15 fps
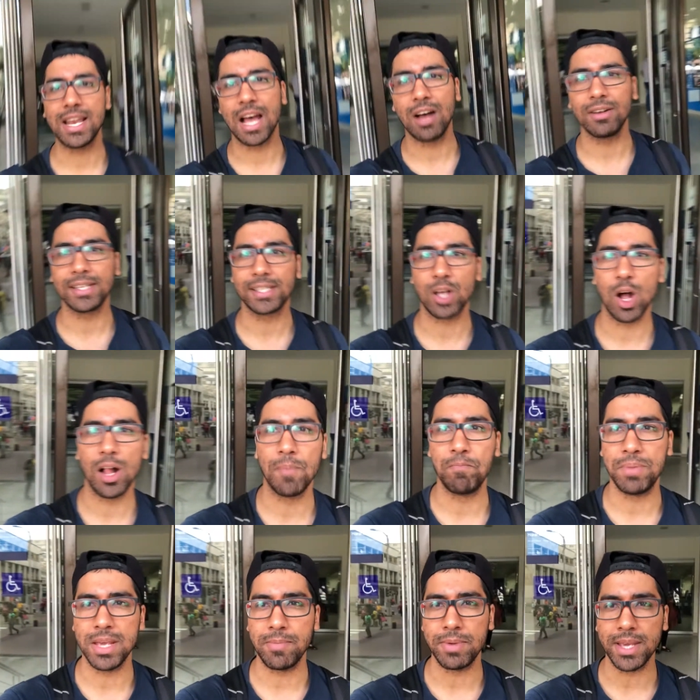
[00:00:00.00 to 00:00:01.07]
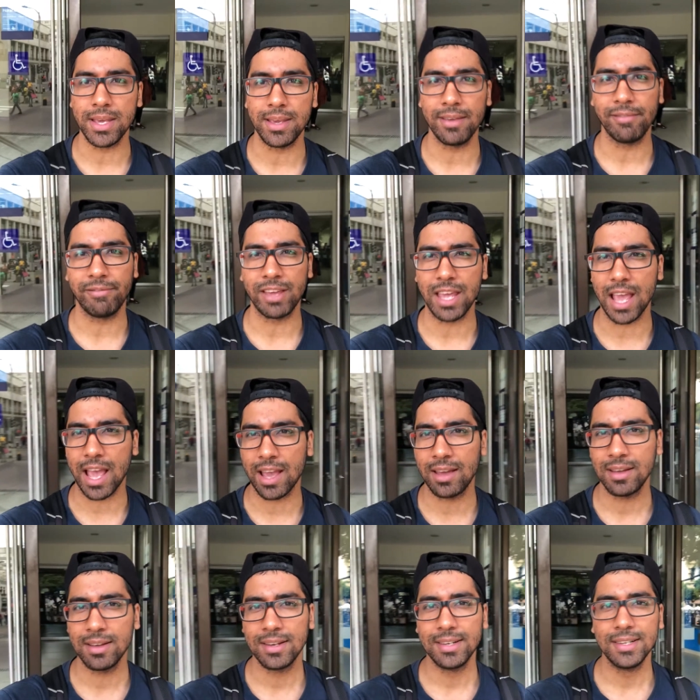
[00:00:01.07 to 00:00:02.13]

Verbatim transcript: now, it's called B B V A.